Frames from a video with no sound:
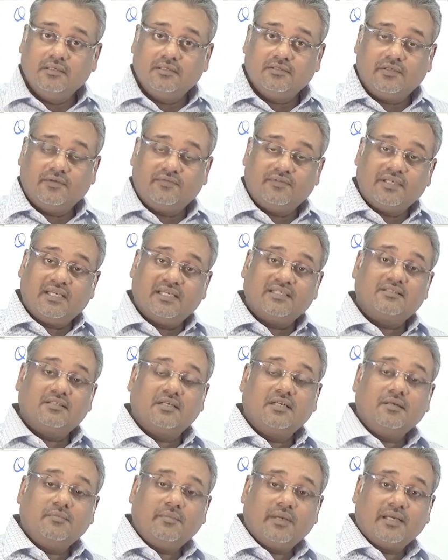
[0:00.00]
So if the
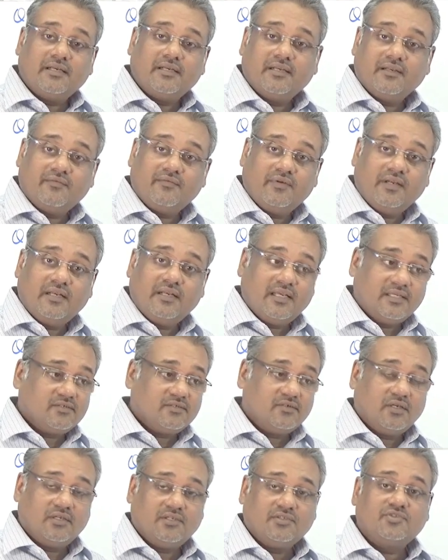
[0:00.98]
external magnetic field has
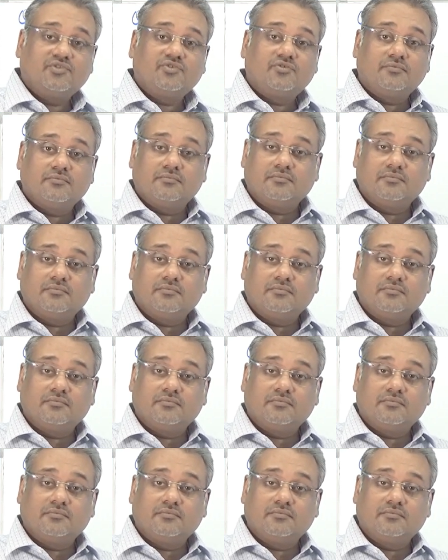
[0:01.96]
got a